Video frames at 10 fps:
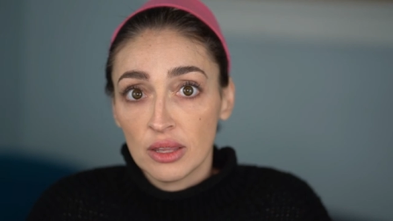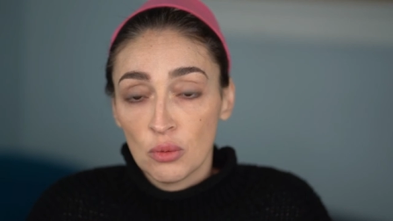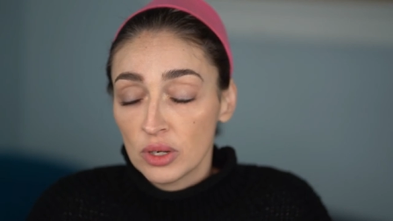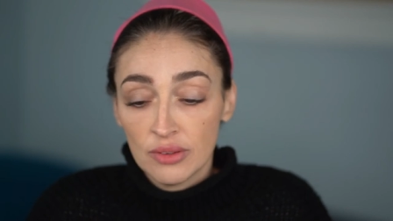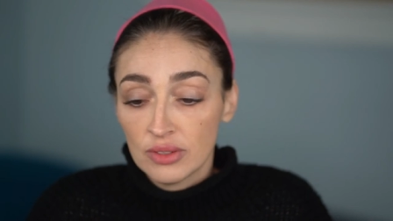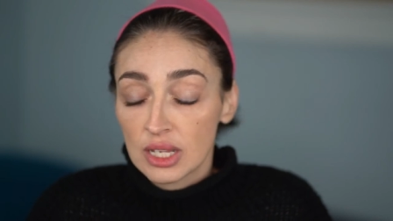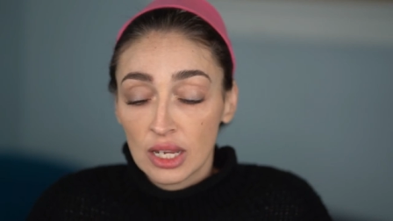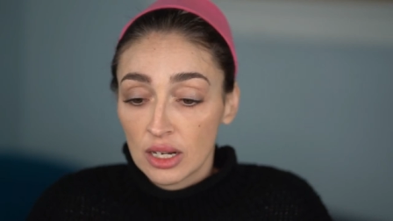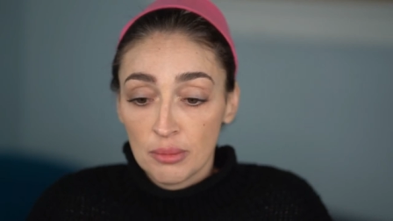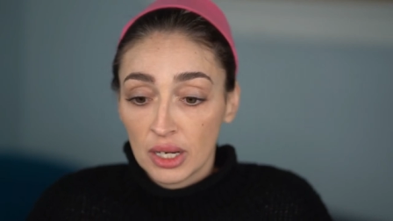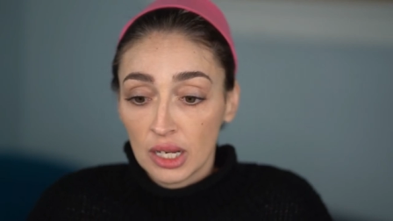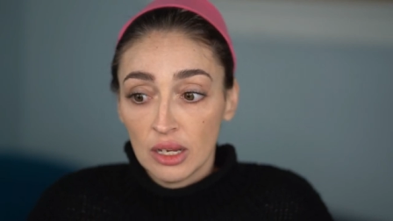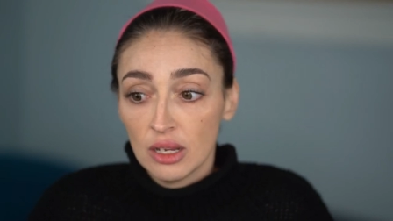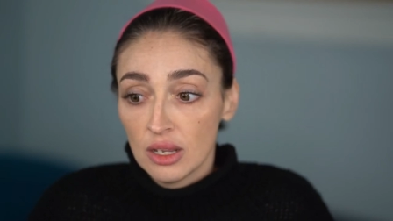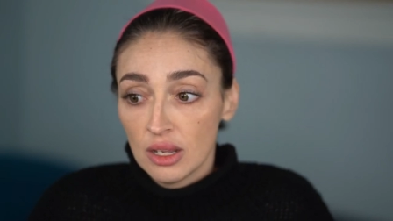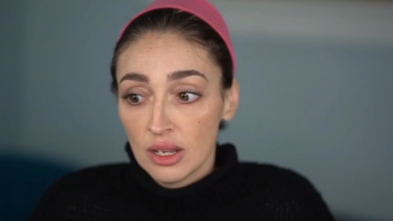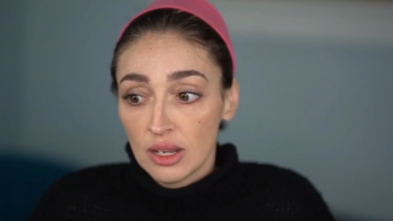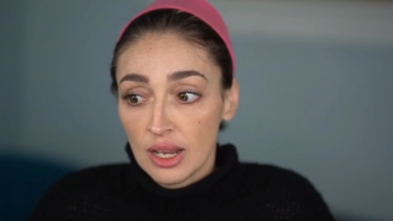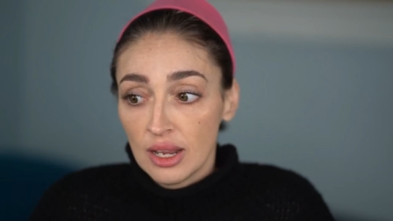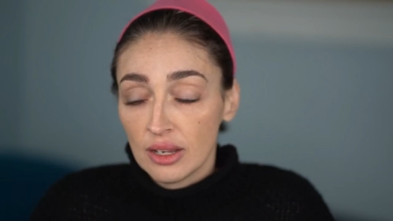They wouldn't even take any money.
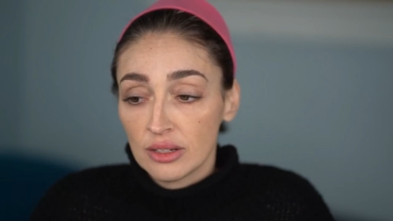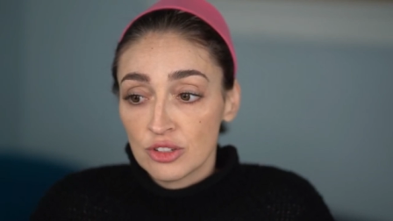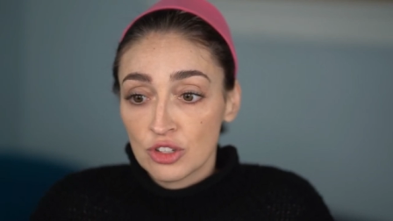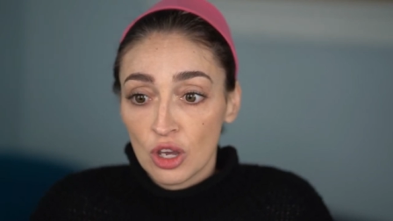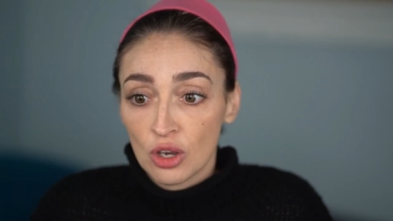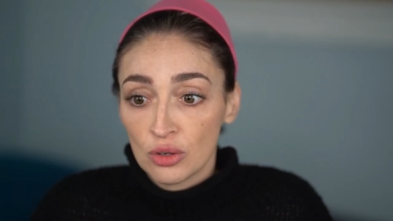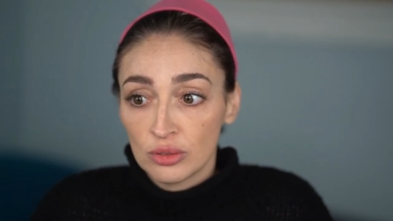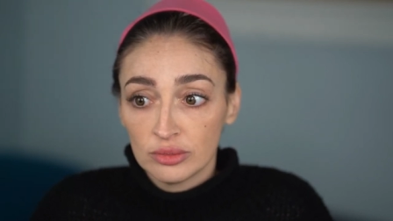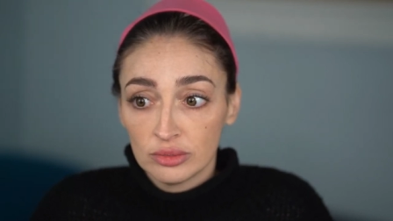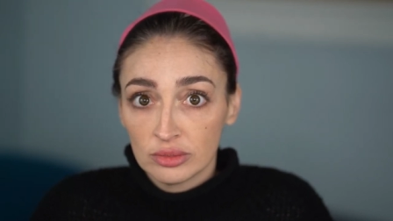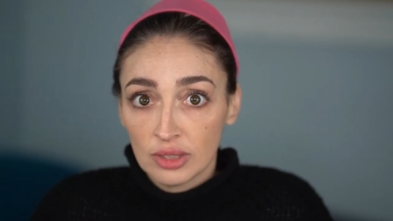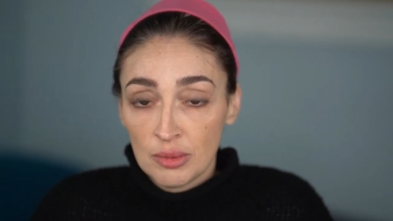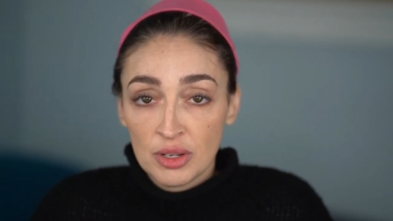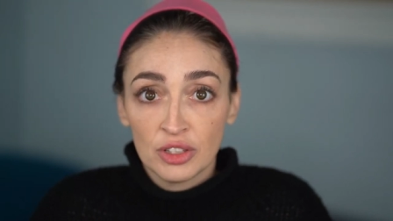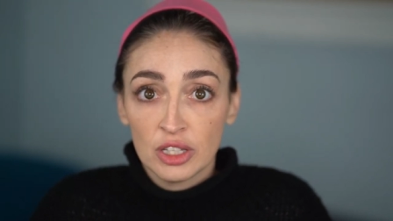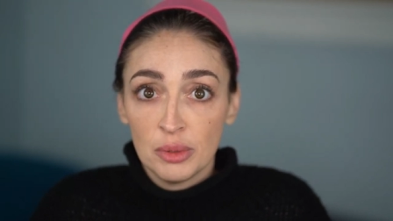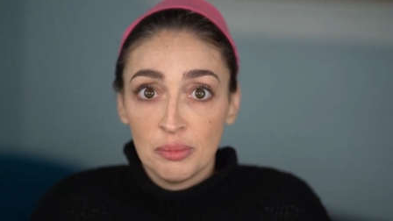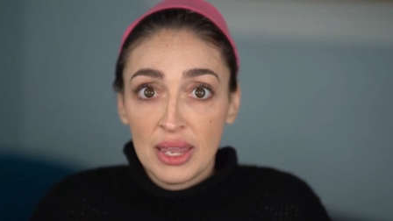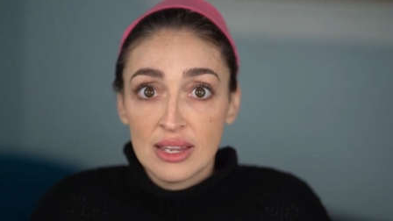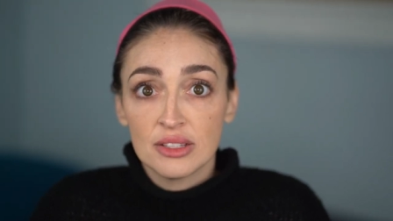And so I'm definitely going to
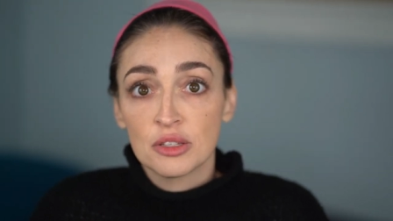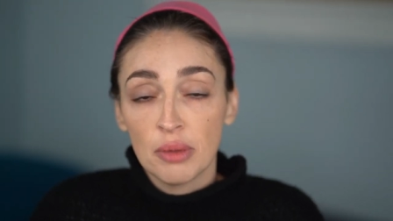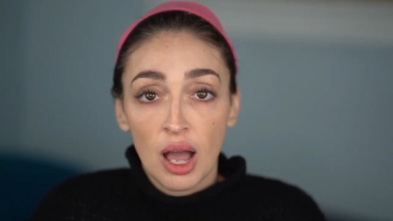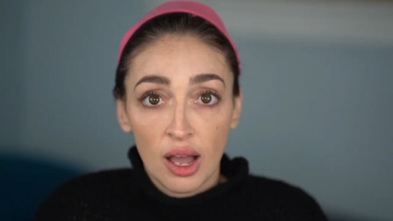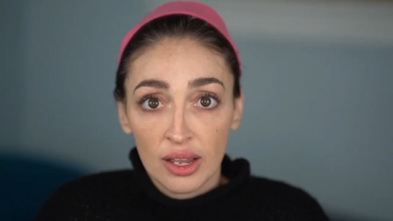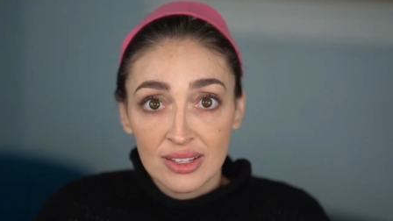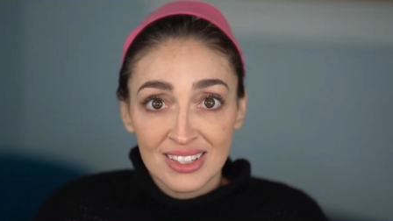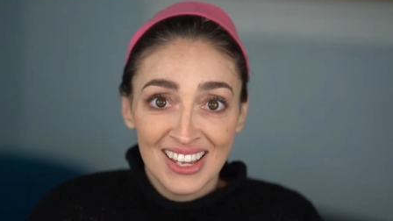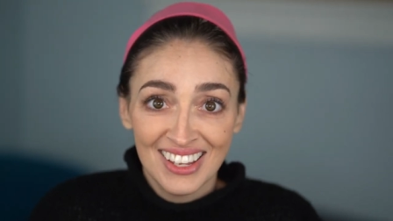be baking some pies